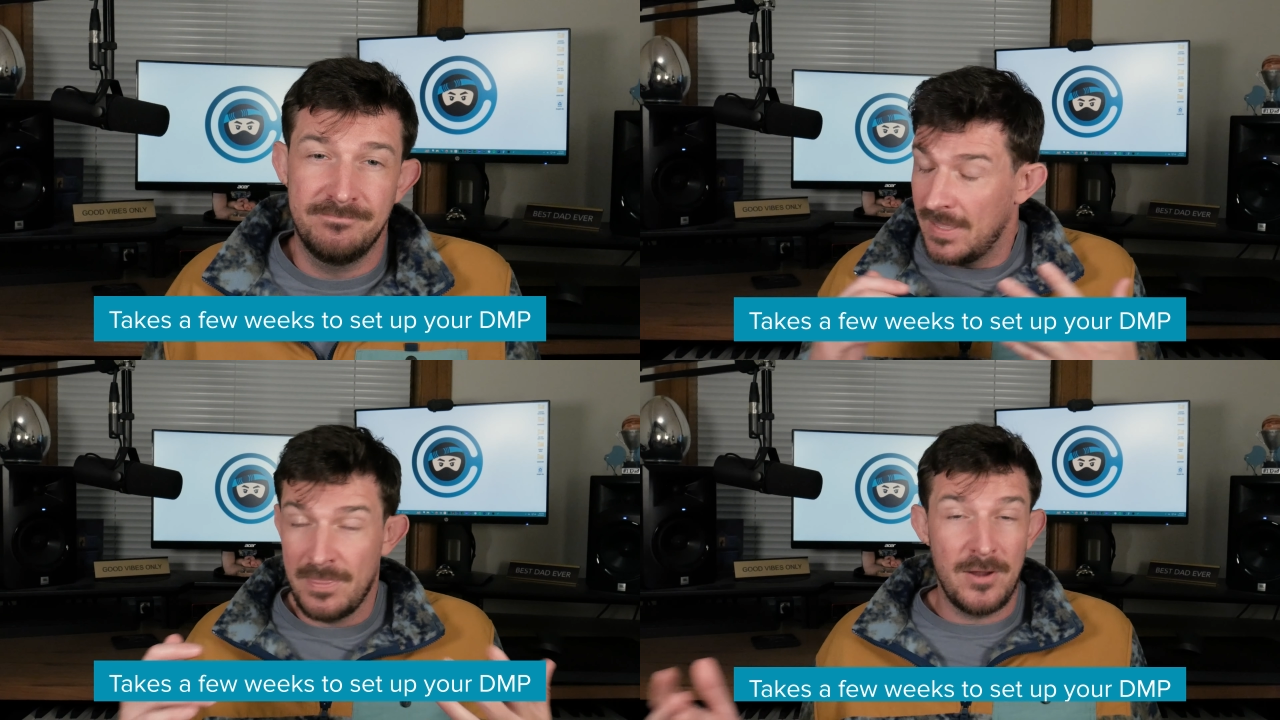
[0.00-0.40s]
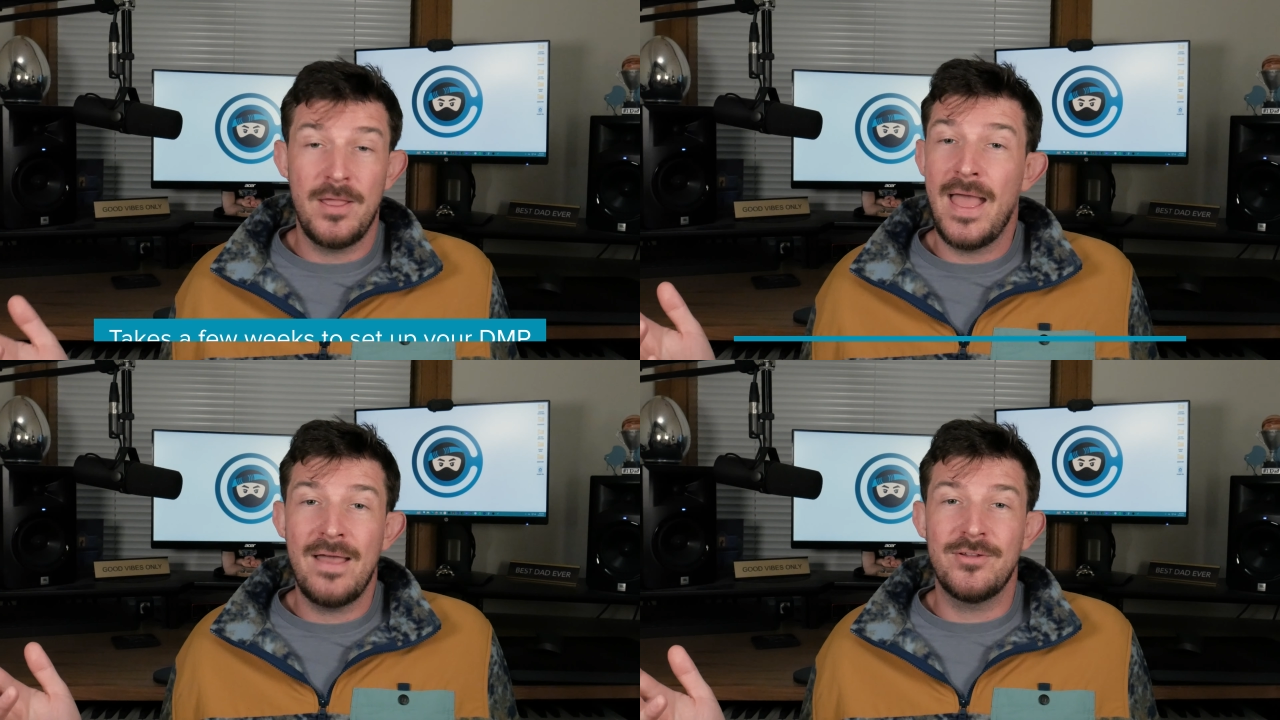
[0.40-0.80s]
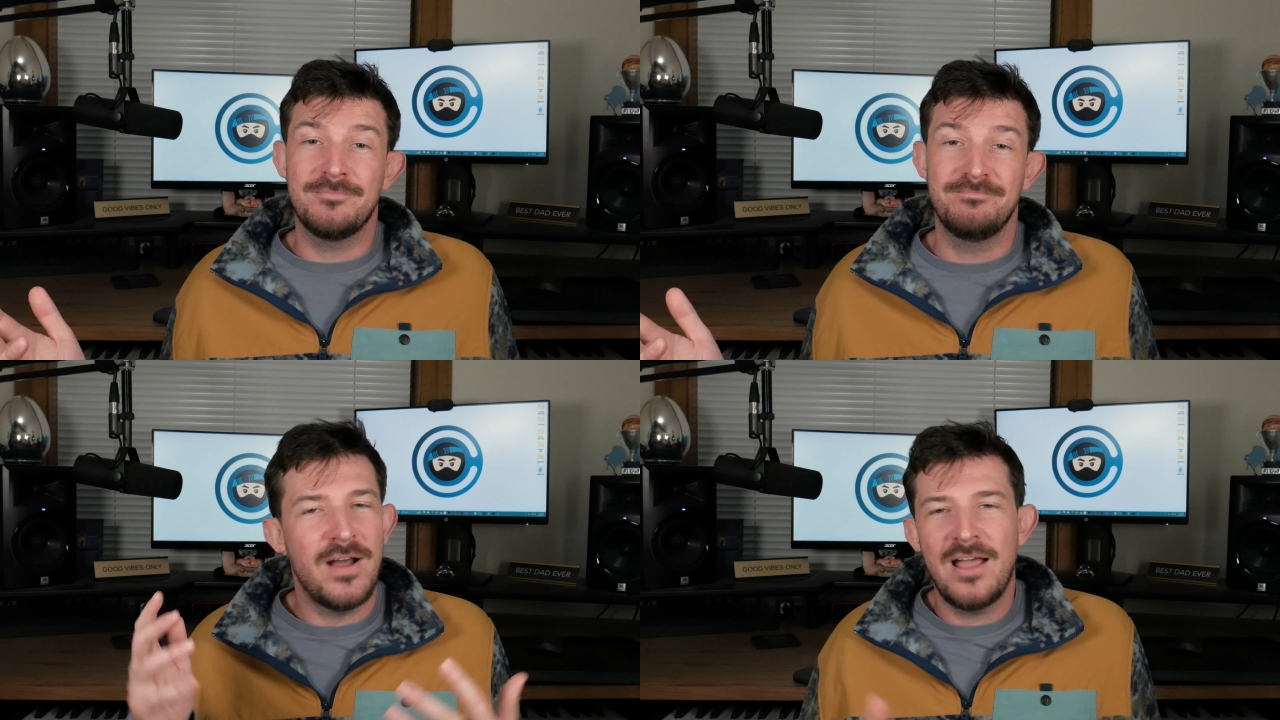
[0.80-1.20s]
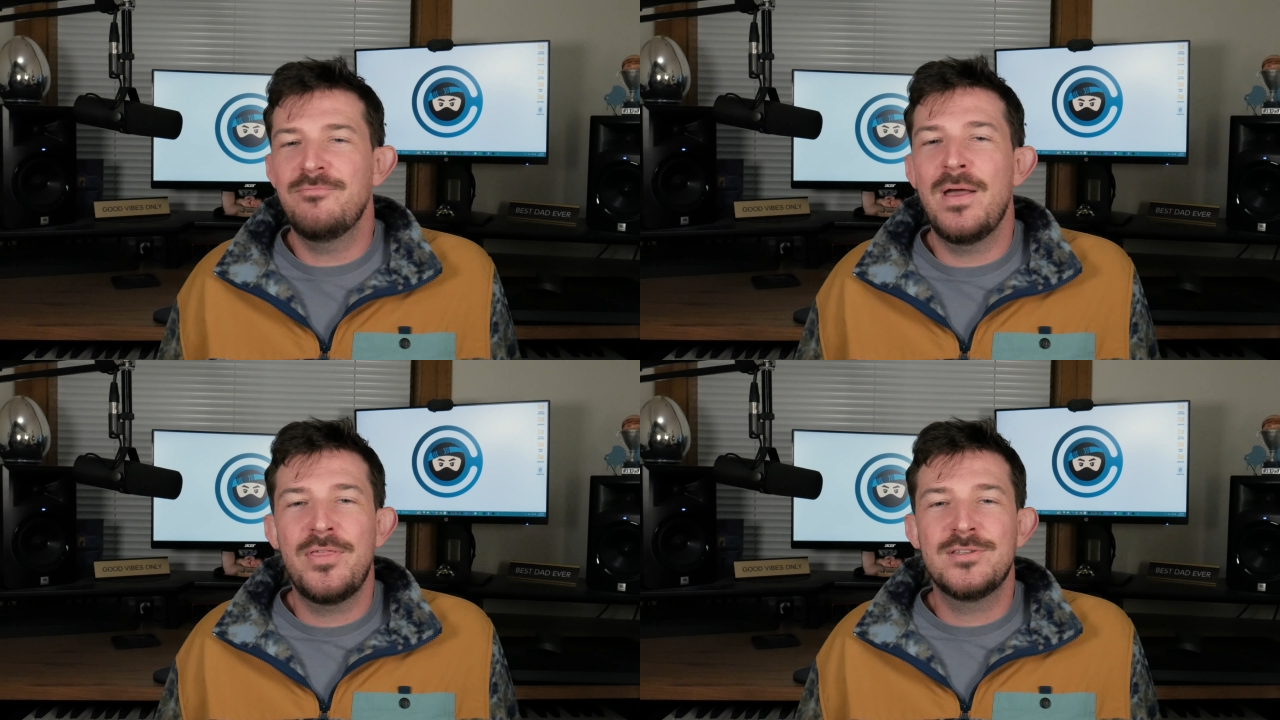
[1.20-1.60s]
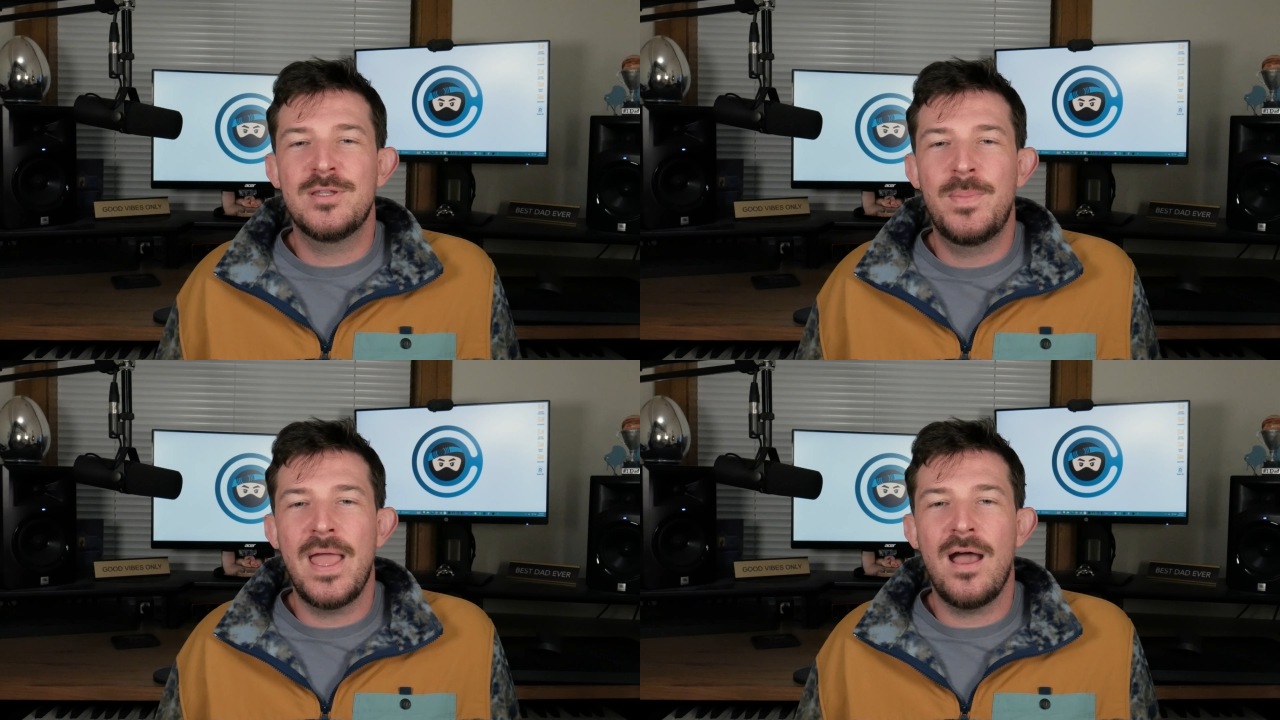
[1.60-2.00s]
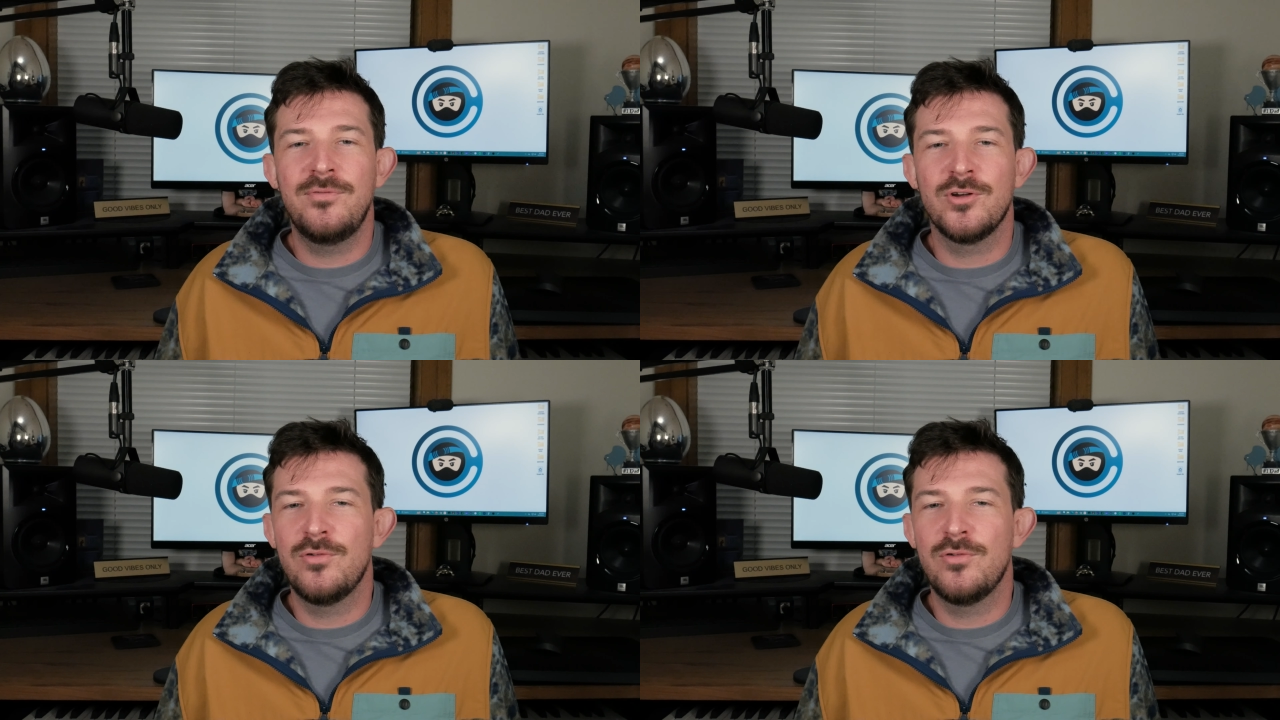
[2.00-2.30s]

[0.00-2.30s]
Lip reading: And there you have it, 5 methods to pay off your